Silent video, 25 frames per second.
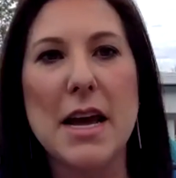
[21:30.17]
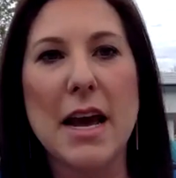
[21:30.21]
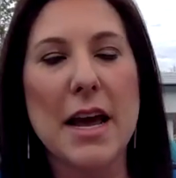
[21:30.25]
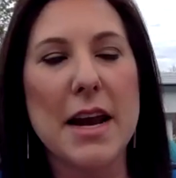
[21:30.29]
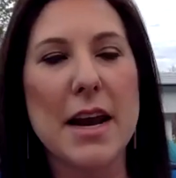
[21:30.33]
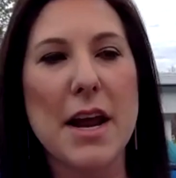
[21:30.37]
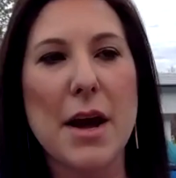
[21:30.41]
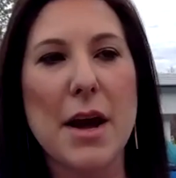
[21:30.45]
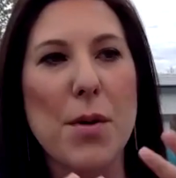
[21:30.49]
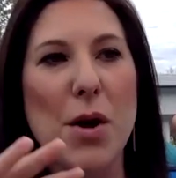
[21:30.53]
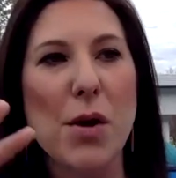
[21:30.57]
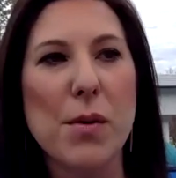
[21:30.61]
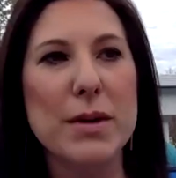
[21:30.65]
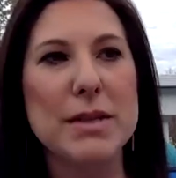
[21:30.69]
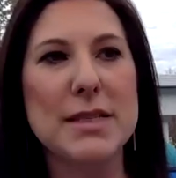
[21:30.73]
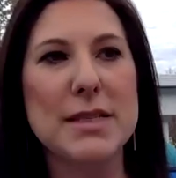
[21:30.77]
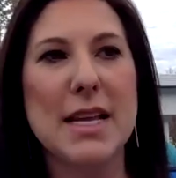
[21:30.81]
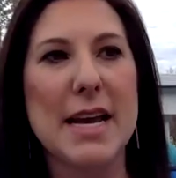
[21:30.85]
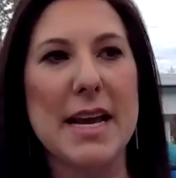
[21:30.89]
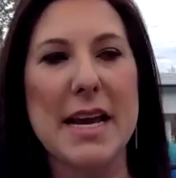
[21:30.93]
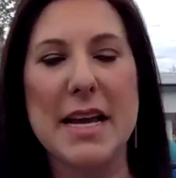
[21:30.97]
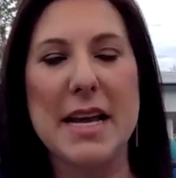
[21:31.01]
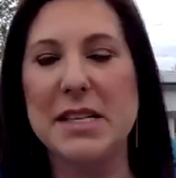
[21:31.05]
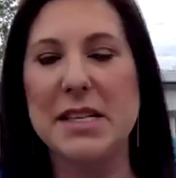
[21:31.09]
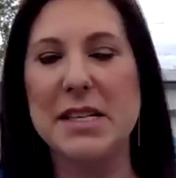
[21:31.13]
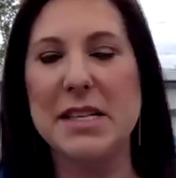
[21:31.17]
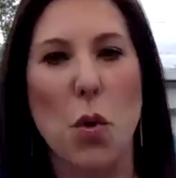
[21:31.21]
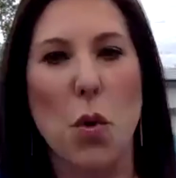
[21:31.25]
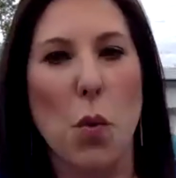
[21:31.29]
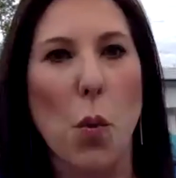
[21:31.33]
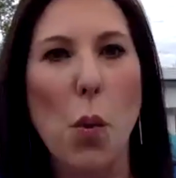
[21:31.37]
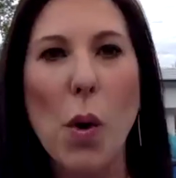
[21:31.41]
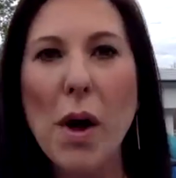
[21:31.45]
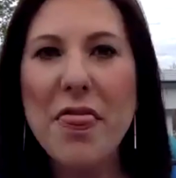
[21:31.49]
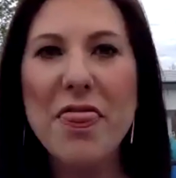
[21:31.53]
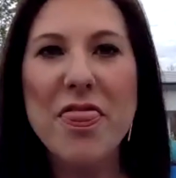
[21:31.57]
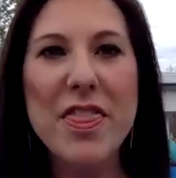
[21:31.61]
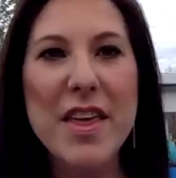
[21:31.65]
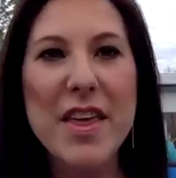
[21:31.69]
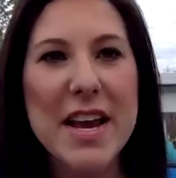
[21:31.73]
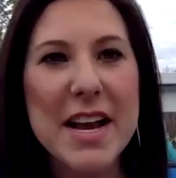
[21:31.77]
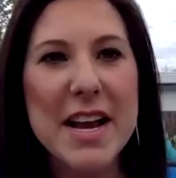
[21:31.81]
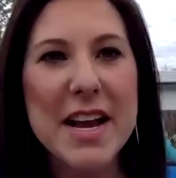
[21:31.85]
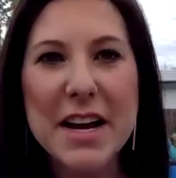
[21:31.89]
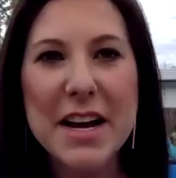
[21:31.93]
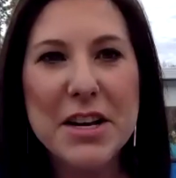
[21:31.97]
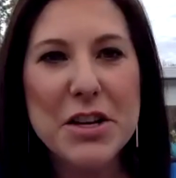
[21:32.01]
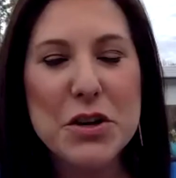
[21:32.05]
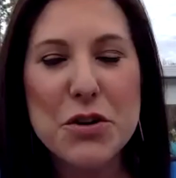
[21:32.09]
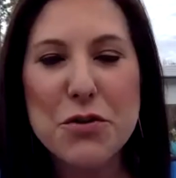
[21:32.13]
And I'm always like, it's the one thing
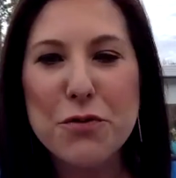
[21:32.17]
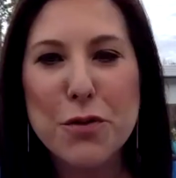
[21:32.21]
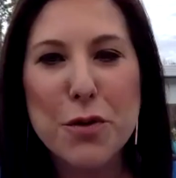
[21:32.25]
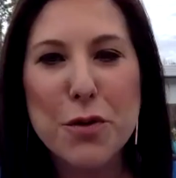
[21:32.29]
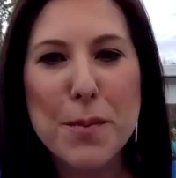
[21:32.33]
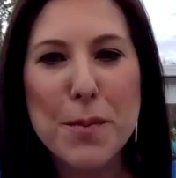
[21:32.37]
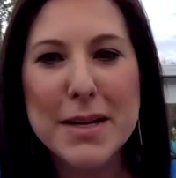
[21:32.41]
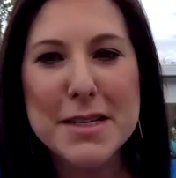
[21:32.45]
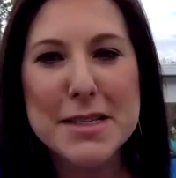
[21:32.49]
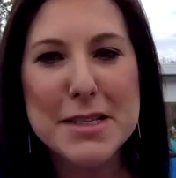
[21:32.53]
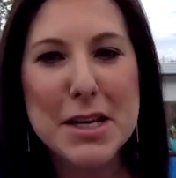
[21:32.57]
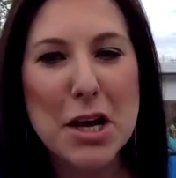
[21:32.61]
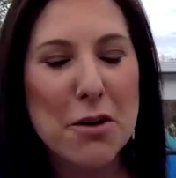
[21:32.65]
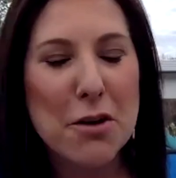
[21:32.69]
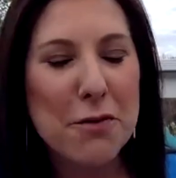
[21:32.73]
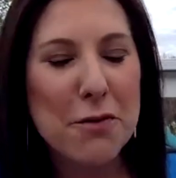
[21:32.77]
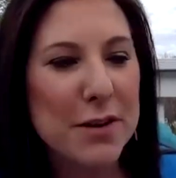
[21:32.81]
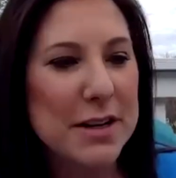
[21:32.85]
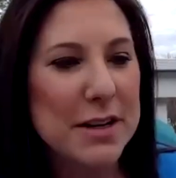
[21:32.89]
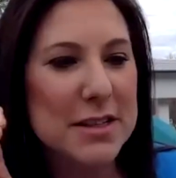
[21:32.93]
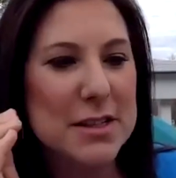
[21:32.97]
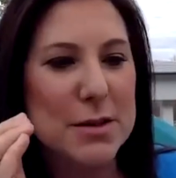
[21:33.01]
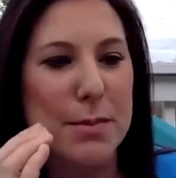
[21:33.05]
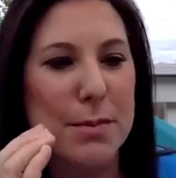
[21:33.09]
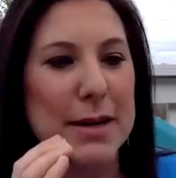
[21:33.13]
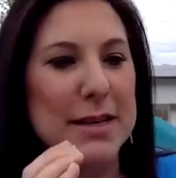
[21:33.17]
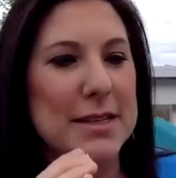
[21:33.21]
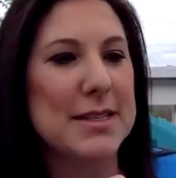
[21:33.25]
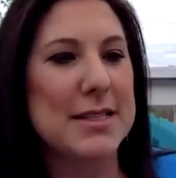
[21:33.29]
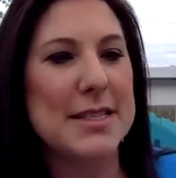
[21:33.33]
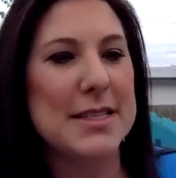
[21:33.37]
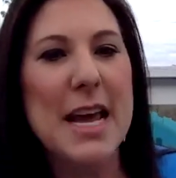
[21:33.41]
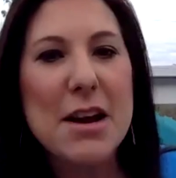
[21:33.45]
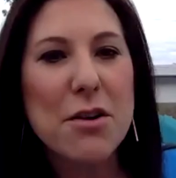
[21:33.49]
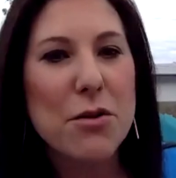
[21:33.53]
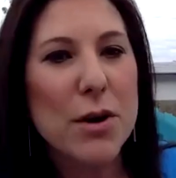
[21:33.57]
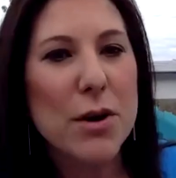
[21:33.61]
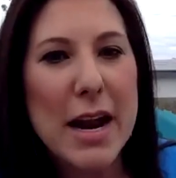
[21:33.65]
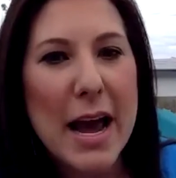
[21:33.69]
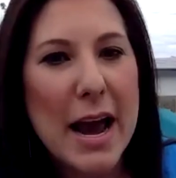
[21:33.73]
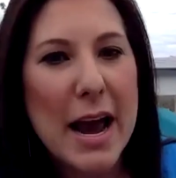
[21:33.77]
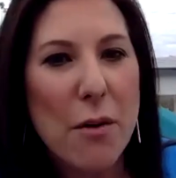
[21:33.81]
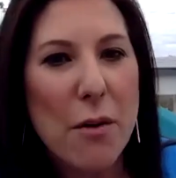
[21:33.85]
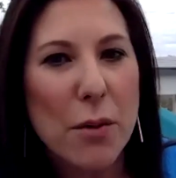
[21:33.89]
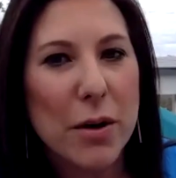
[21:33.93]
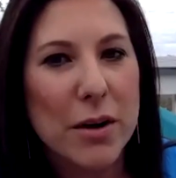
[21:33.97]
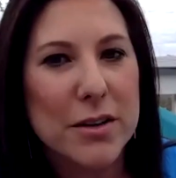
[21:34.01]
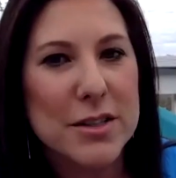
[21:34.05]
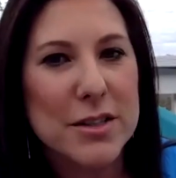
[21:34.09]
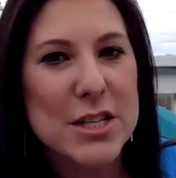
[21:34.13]
I do for myself, and it's my sacred
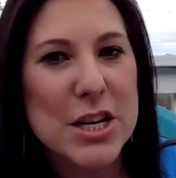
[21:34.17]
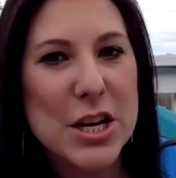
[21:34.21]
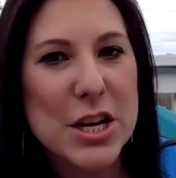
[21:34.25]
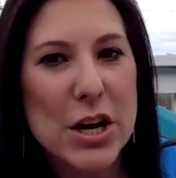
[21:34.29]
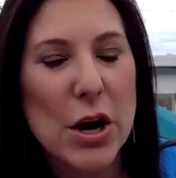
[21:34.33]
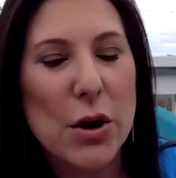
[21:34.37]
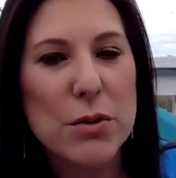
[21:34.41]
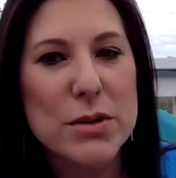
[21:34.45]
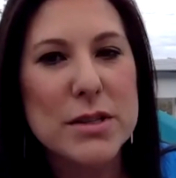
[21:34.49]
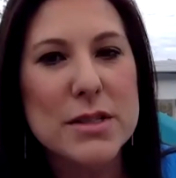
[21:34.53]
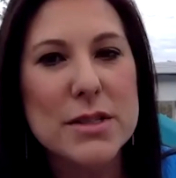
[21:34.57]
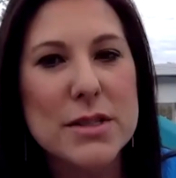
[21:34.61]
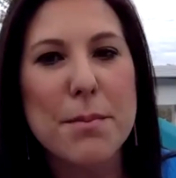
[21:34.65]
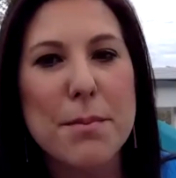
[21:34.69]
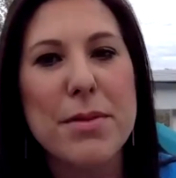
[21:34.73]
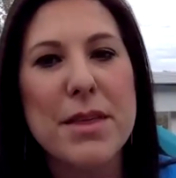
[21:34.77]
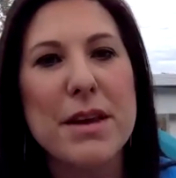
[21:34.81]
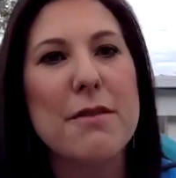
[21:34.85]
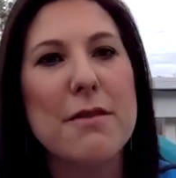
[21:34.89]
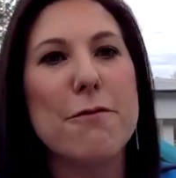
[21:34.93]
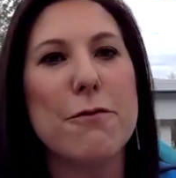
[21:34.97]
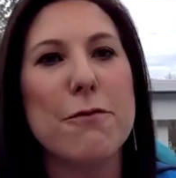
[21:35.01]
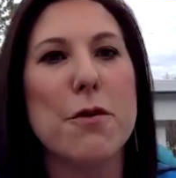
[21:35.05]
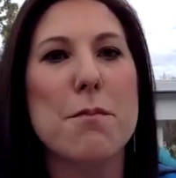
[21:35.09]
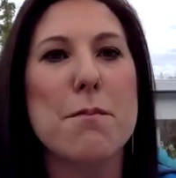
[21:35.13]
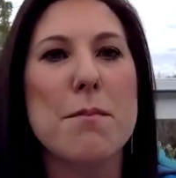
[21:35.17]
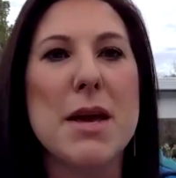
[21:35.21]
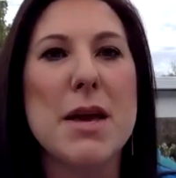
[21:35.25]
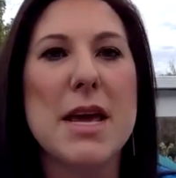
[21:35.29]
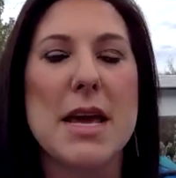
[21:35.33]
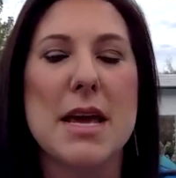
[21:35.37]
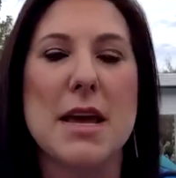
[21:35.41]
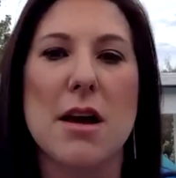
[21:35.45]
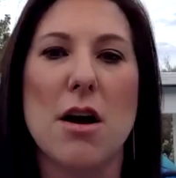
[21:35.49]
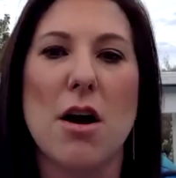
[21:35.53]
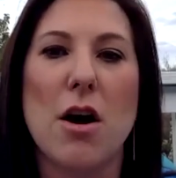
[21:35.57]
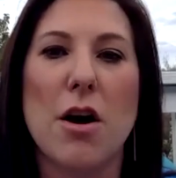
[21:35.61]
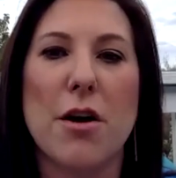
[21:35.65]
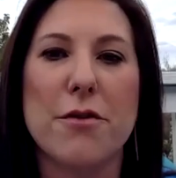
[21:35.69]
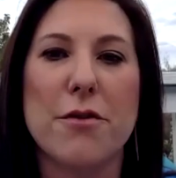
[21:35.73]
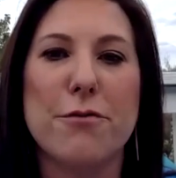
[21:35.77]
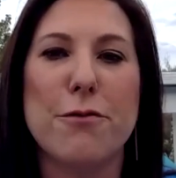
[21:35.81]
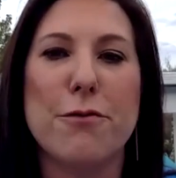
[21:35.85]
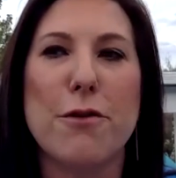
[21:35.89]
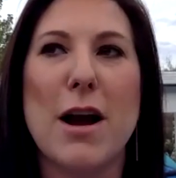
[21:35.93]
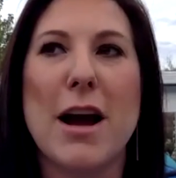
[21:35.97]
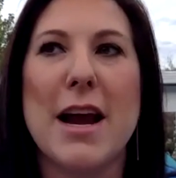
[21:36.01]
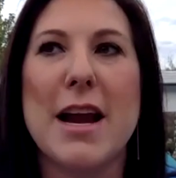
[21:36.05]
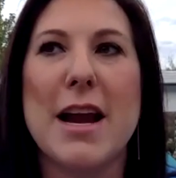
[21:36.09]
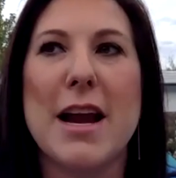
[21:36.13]
hours. You know, something for I me on
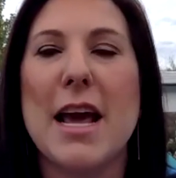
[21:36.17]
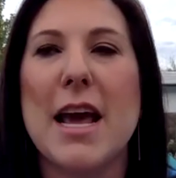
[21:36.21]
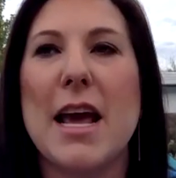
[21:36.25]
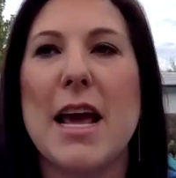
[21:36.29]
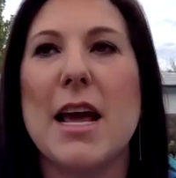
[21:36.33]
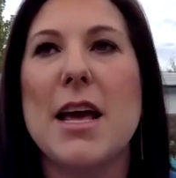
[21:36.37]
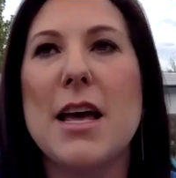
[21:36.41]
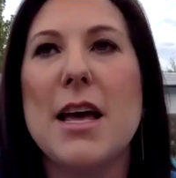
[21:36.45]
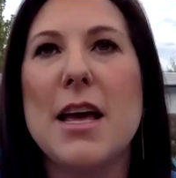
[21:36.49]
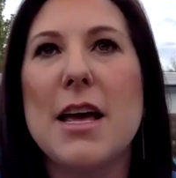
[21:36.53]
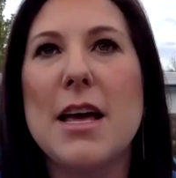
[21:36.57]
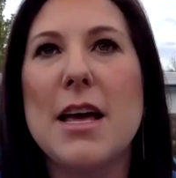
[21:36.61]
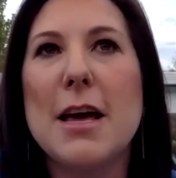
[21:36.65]
Friday.